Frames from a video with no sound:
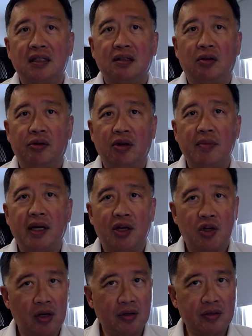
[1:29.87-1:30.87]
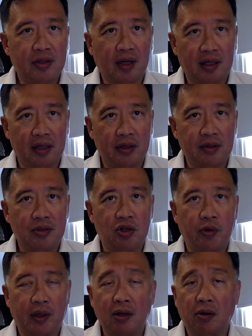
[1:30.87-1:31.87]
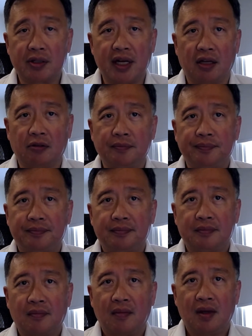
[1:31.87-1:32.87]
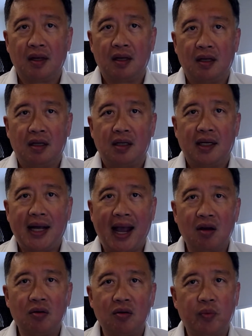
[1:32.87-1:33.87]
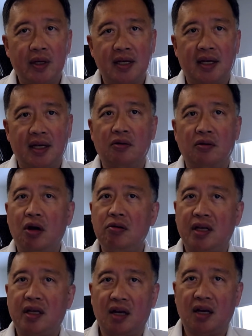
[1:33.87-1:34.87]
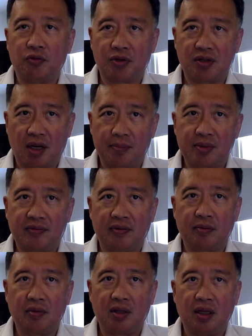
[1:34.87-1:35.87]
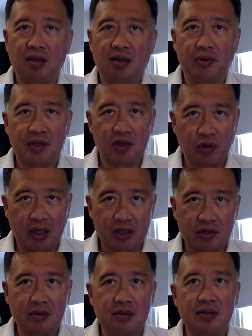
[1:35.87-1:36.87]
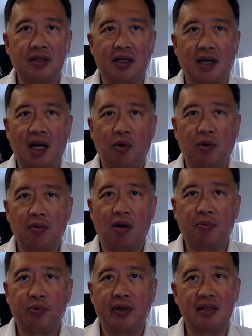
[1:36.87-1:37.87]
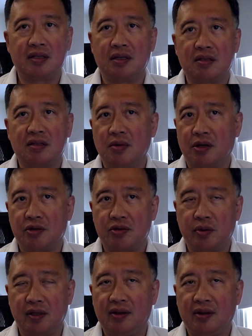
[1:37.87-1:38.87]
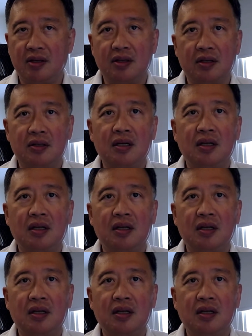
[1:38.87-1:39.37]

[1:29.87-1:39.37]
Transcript: although many chose to close during lockdown. How we take our own careful steps from the restrictions in how we operate since March 23rd